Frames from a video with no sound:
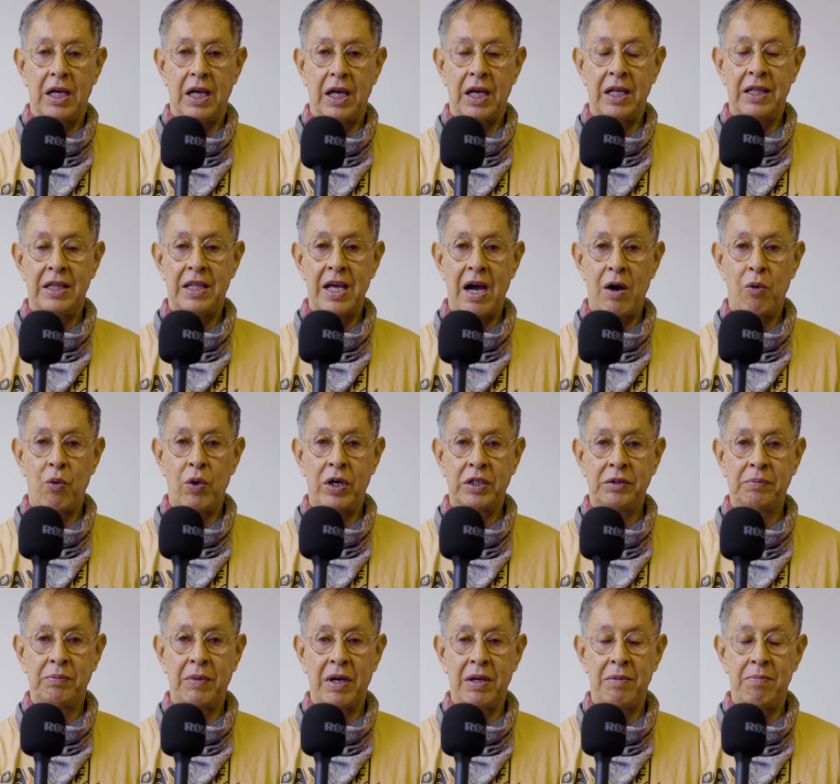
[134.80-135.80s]
And that
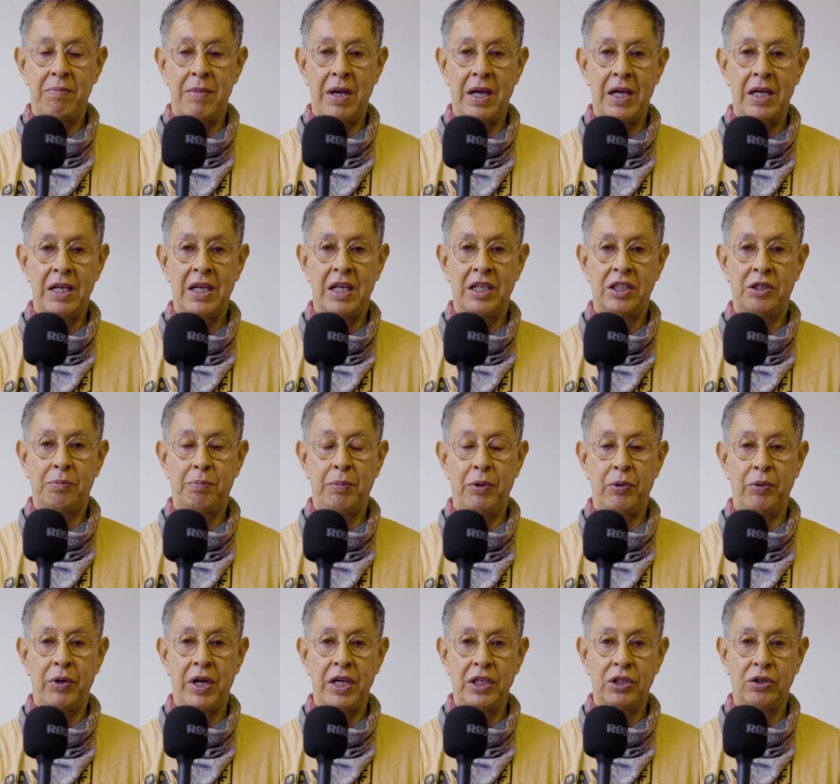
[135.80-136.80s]
was my main
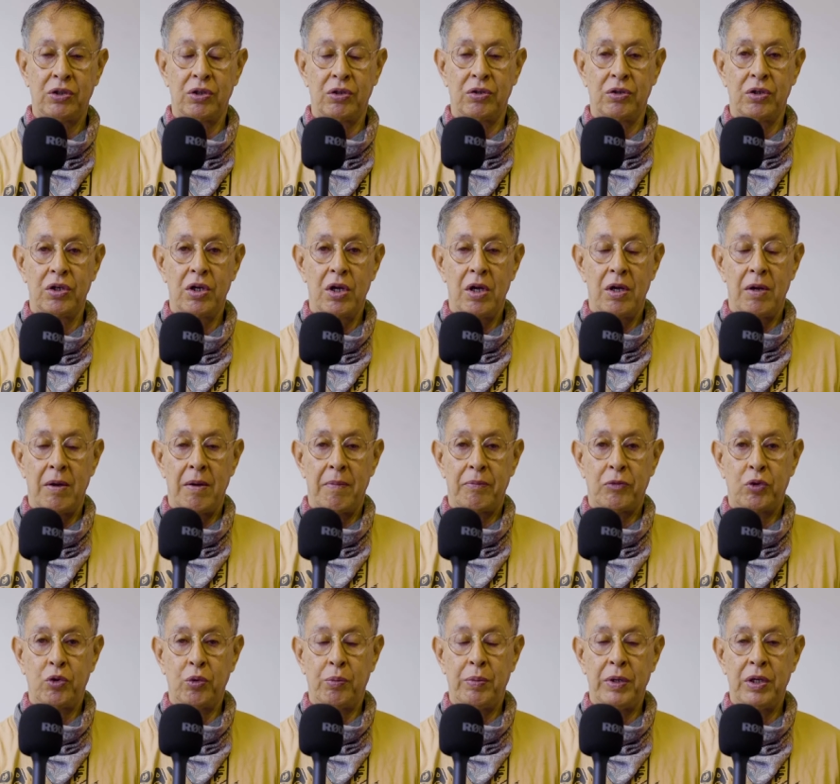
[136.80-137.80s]
inspiration
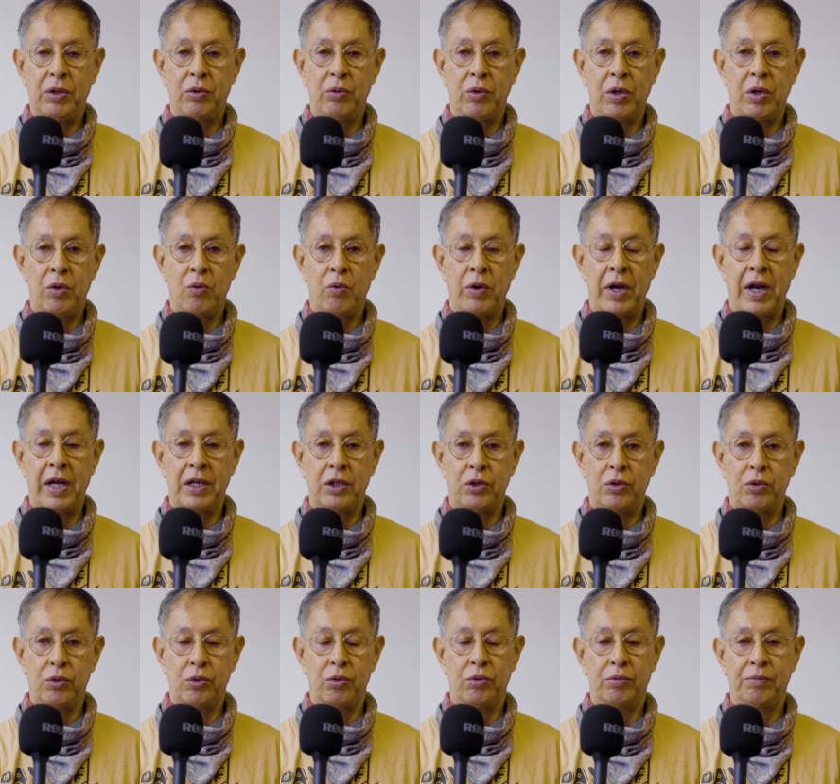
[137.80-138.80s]
to be doing what I
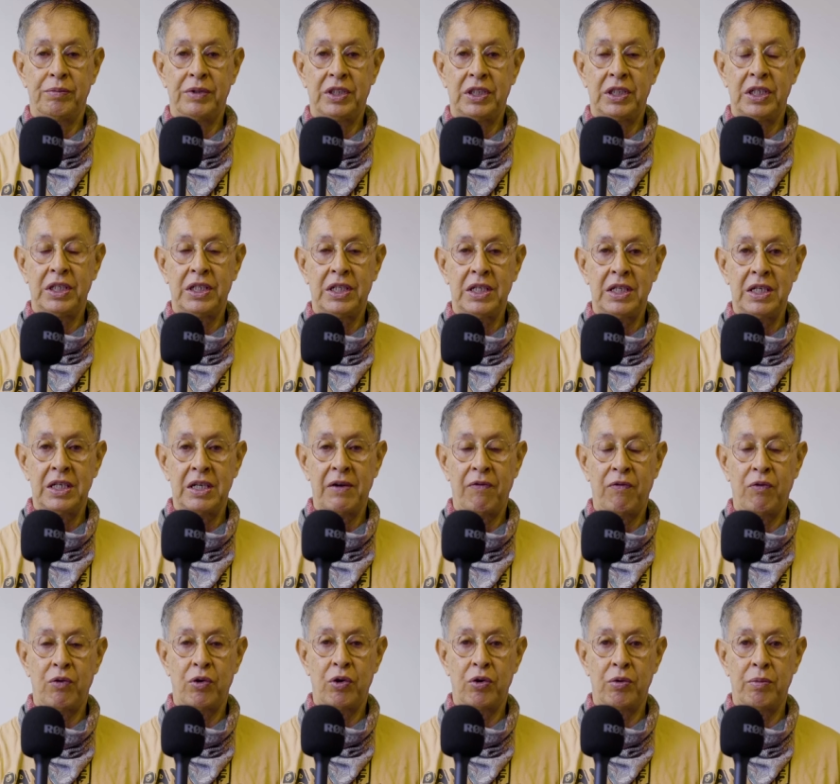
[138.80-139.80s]
do. She did a
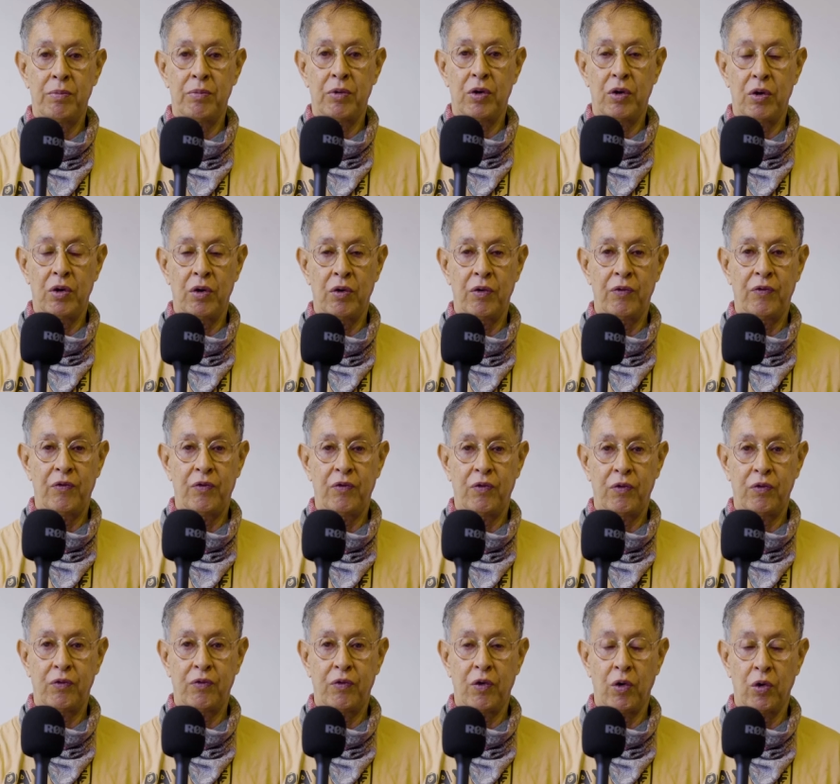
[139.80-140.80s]
form of
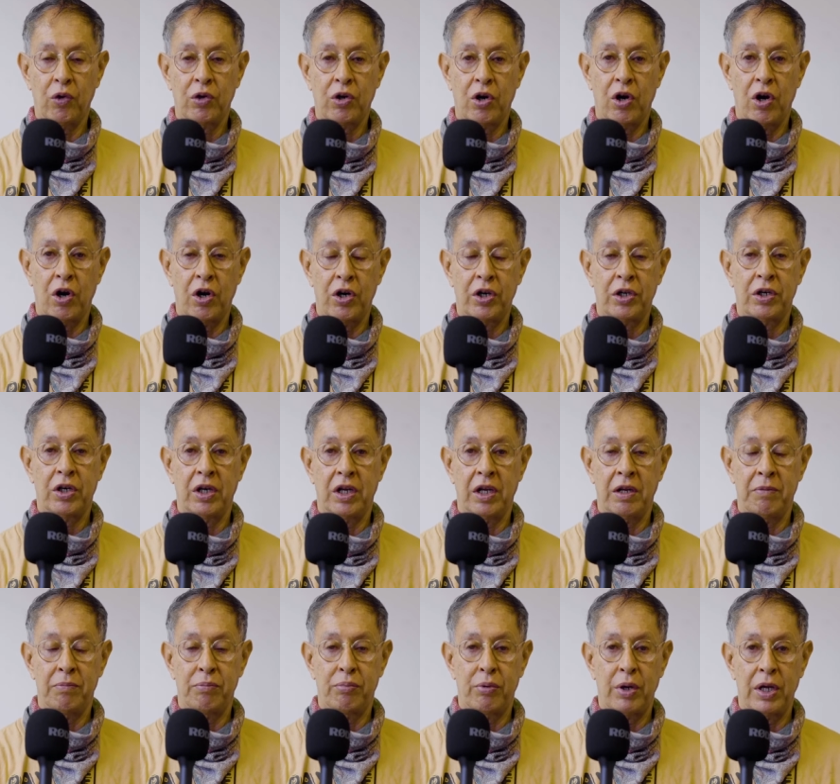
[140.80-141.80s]
folk art
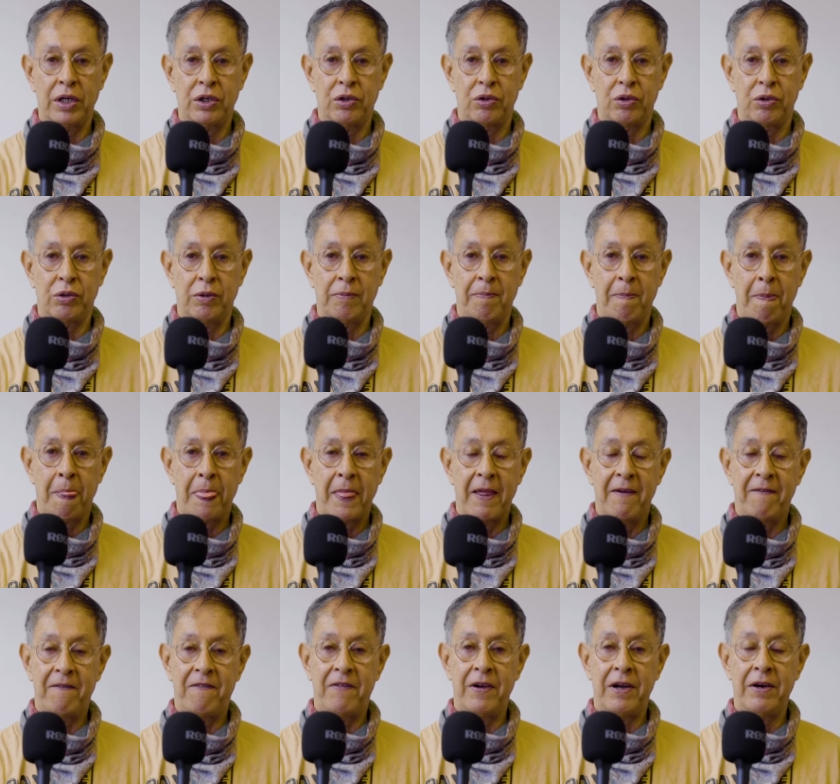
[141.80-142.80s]
in bread dough,
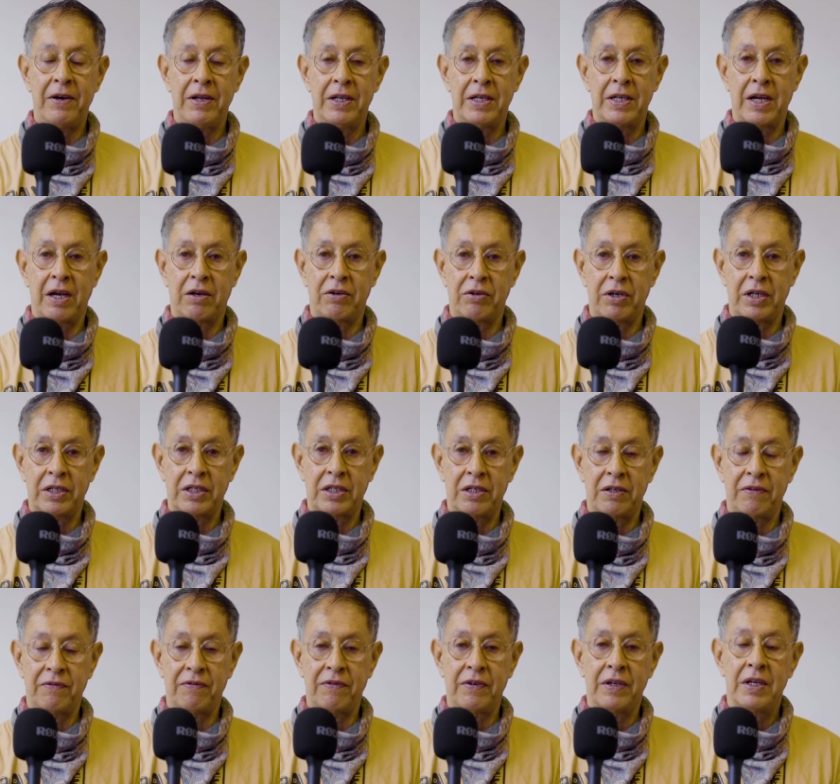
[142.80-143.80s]
very
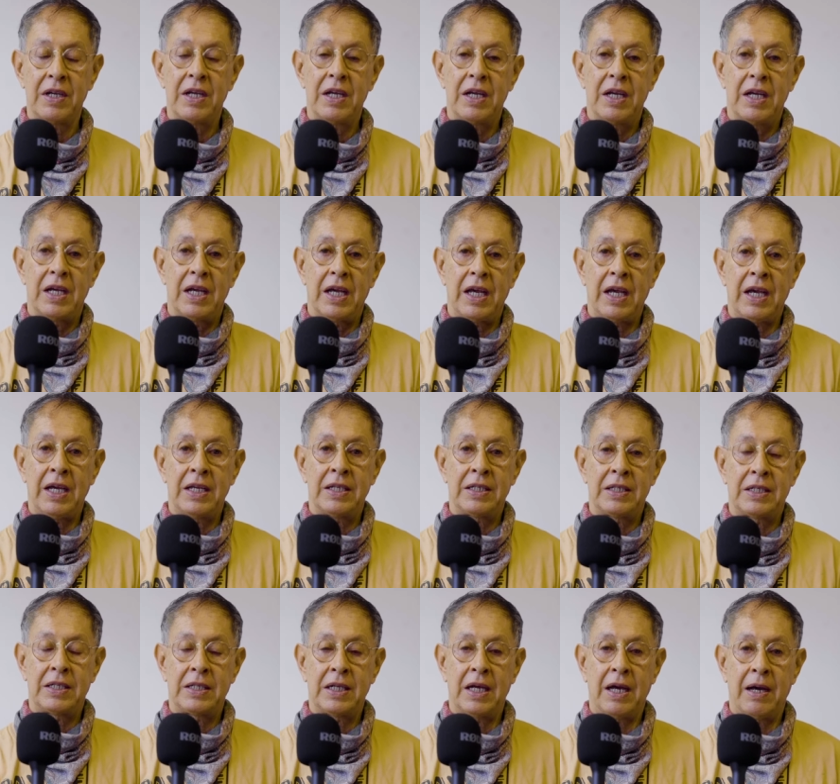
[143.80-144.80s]
decorative,
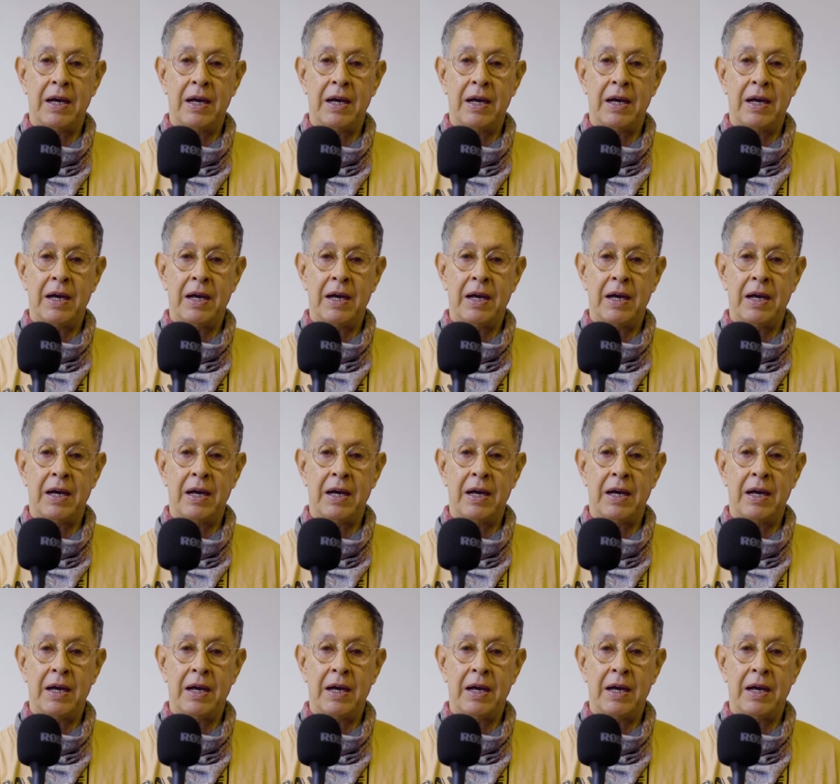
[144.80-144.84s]
and